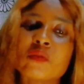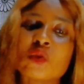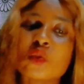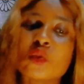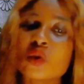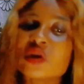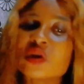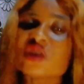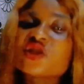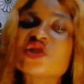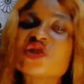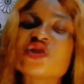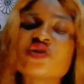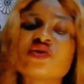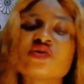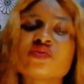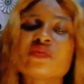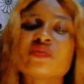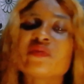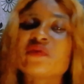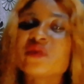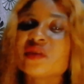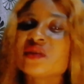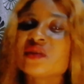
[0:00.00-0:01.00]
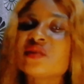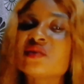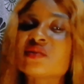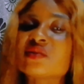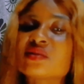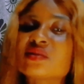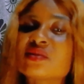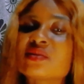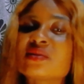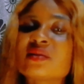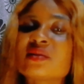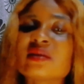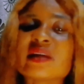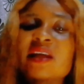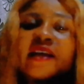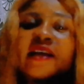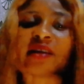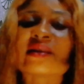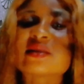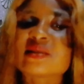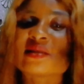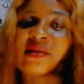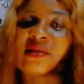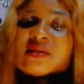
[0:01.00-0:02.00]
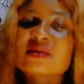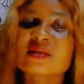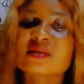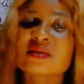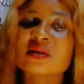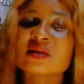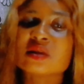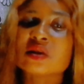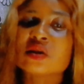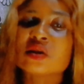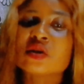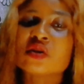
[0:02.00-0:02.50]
Watch YouTube videos like this